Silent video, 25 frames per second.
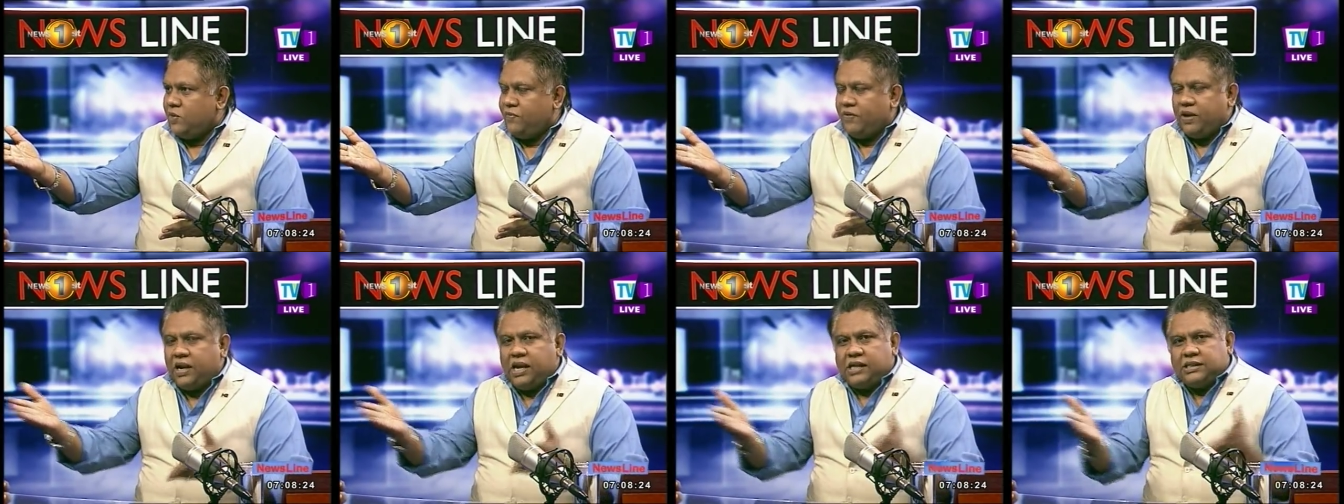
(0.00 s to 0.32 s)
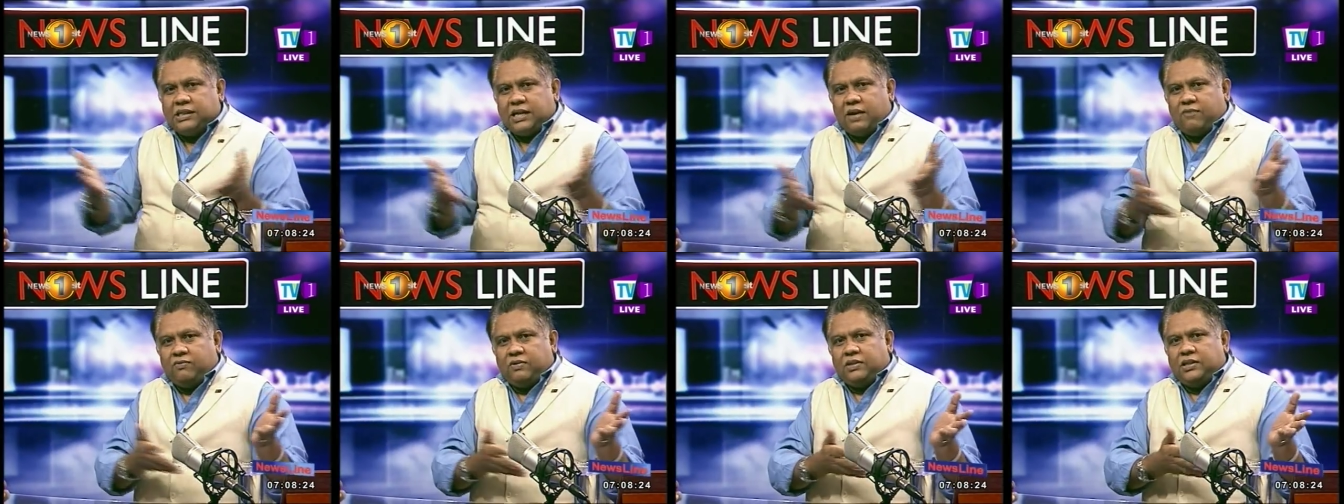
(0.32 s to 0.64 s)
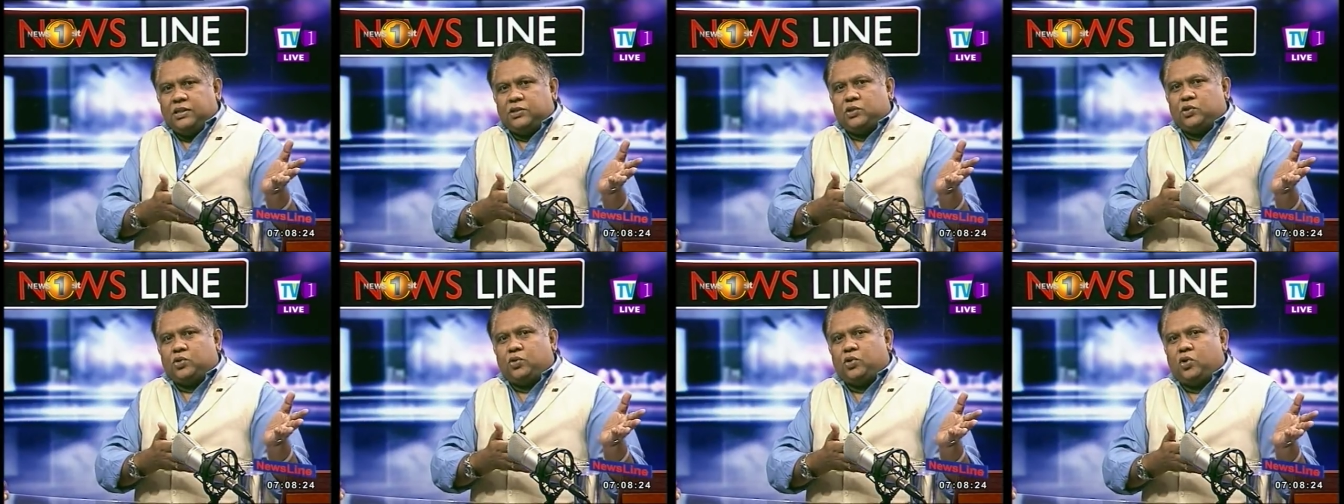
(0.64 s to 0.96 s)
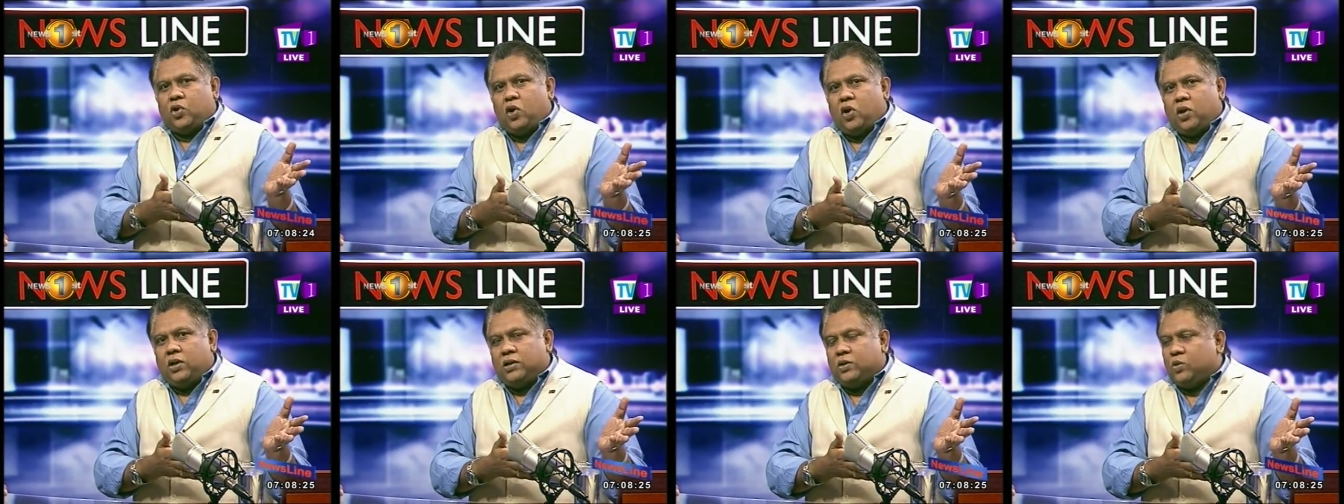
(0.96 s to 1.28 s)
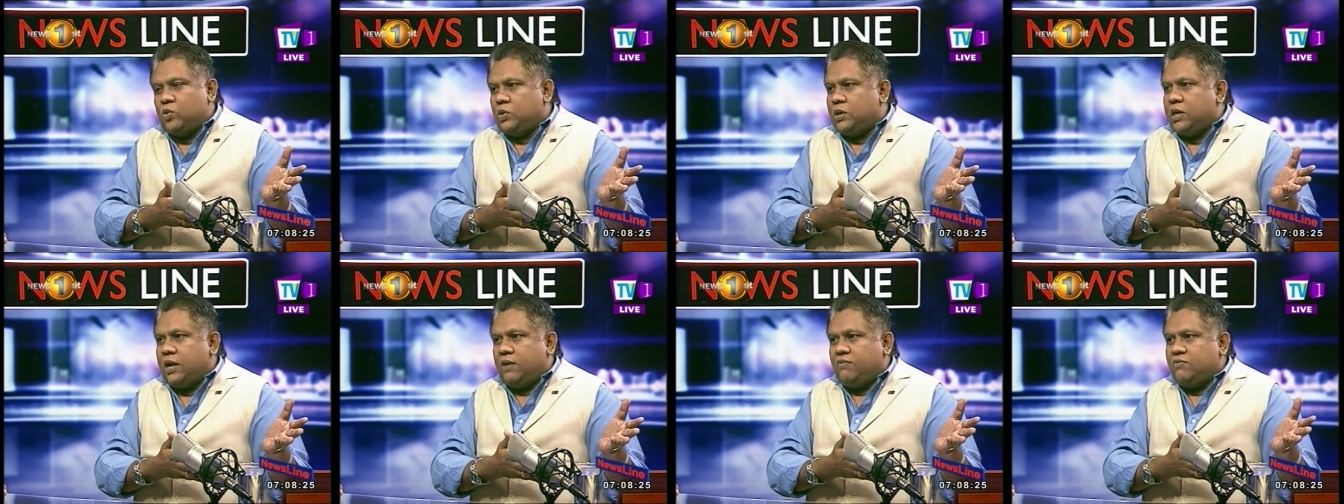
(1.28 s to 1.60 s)
no, for us after the so-called
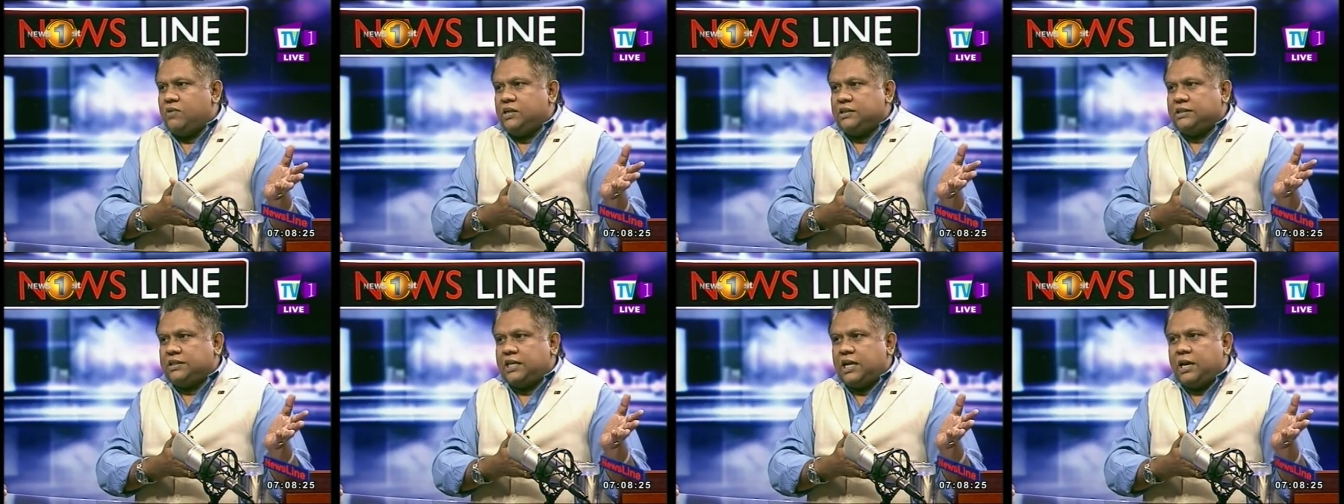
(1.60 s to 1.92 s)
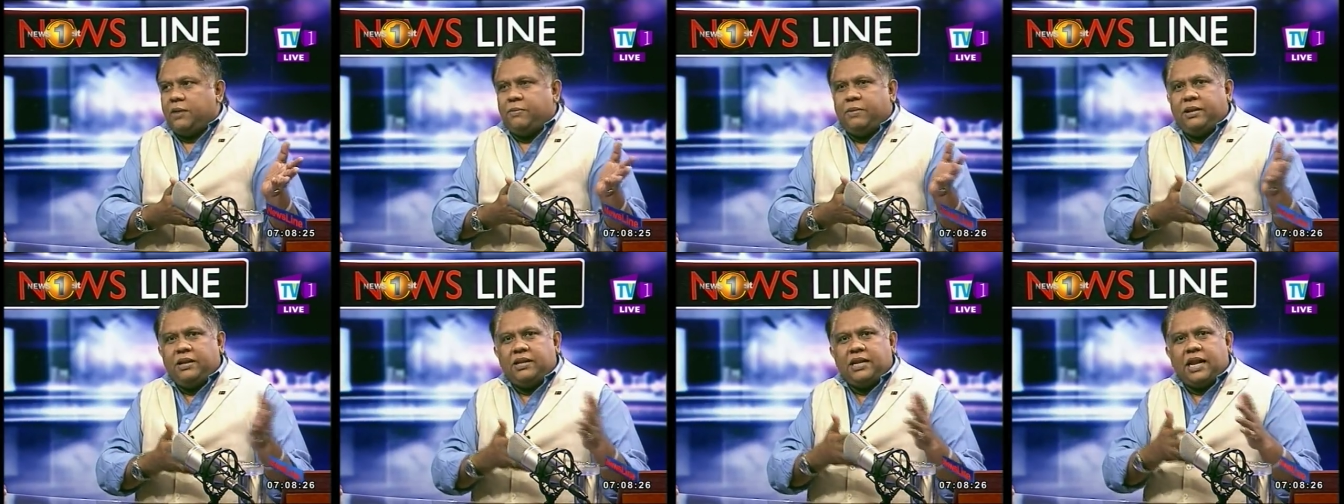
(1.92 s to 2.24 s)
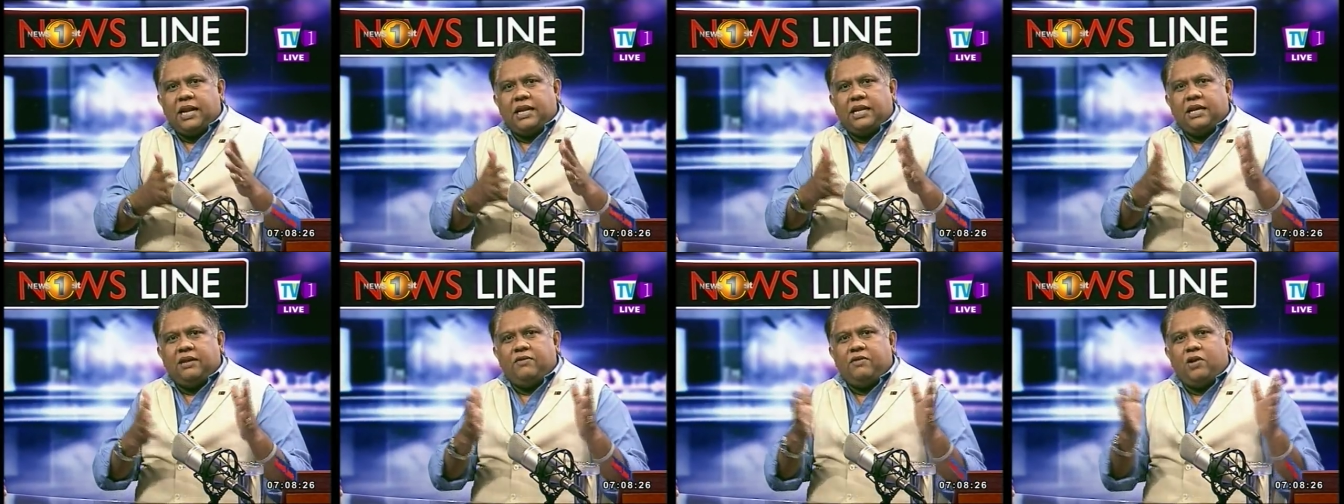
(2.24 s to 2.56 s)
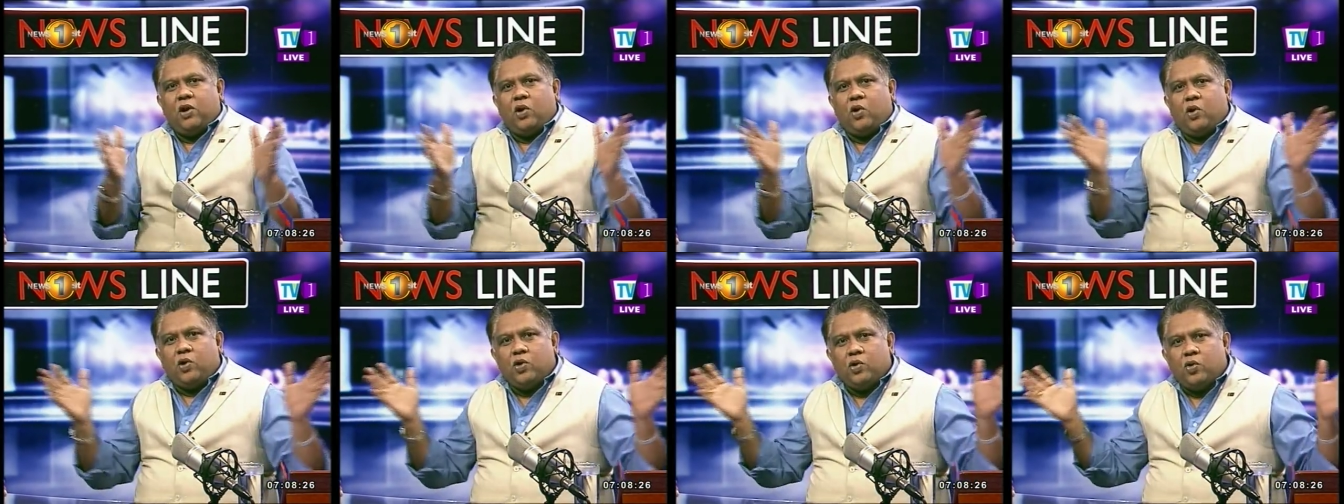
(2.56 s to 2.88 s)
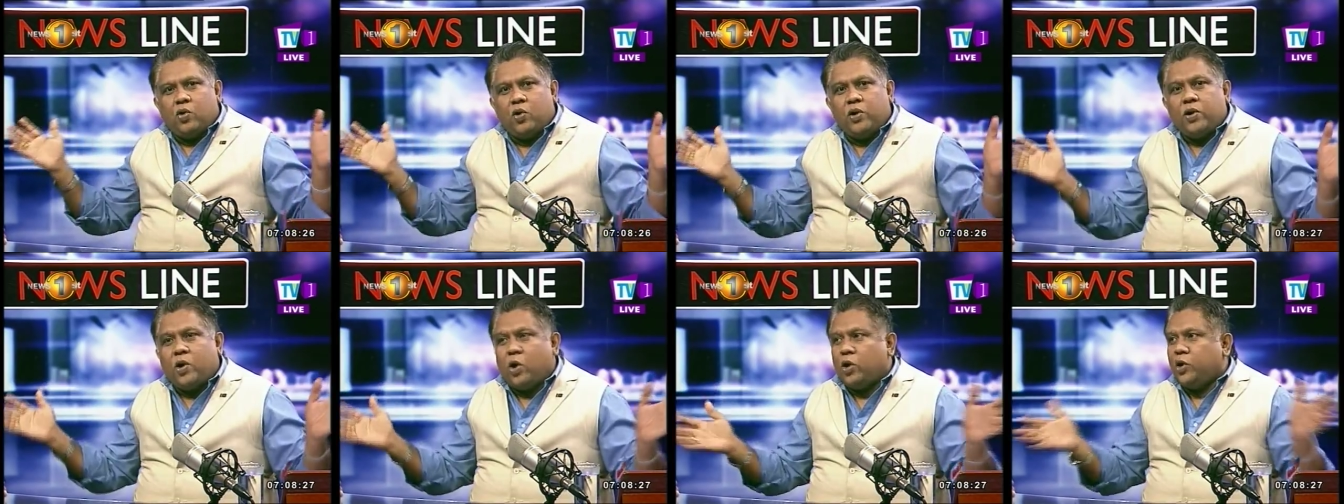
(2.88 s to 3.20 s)
good governance came in that they were not going
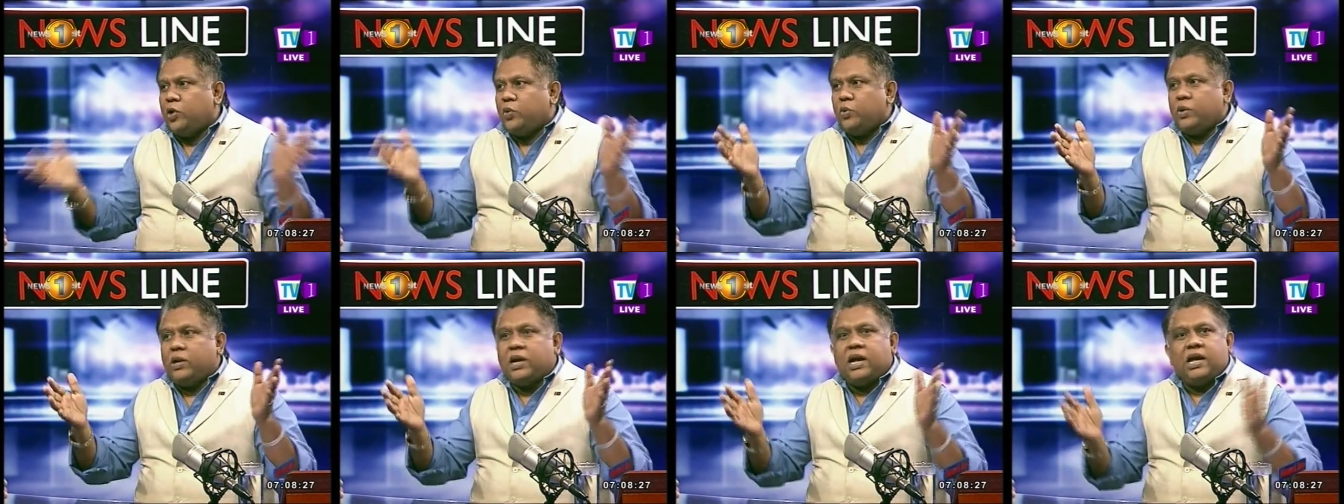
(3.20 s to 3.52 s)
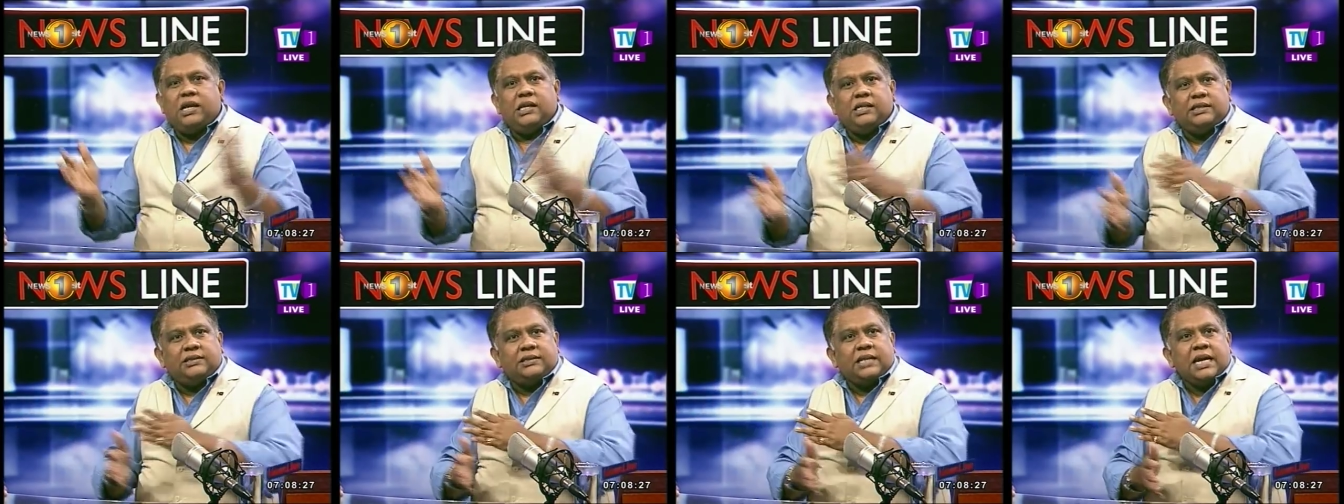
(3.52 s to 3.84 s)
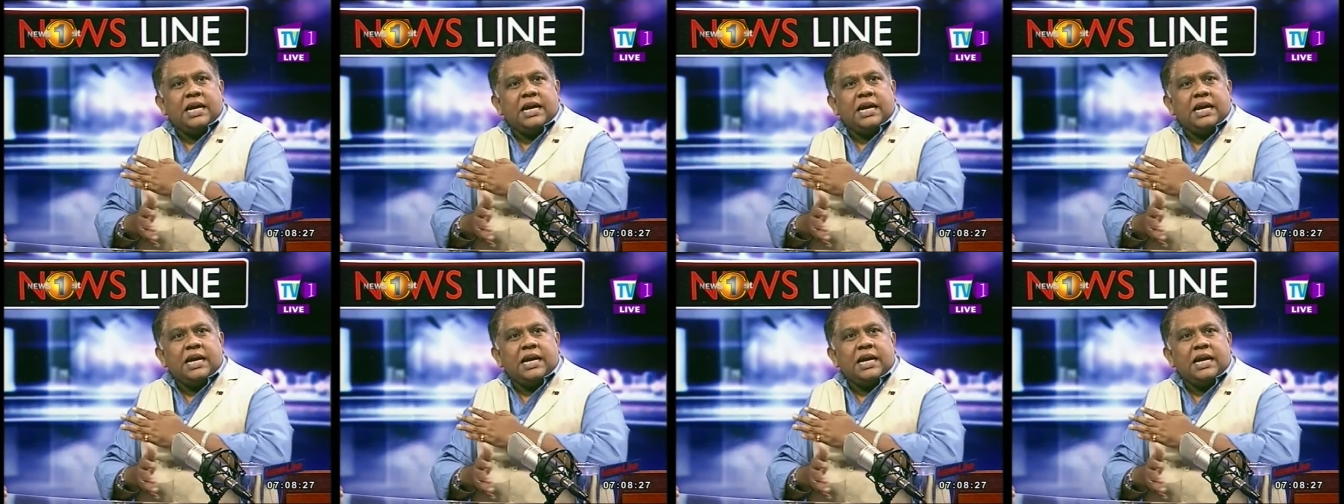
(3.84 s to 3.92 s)
to go in entourages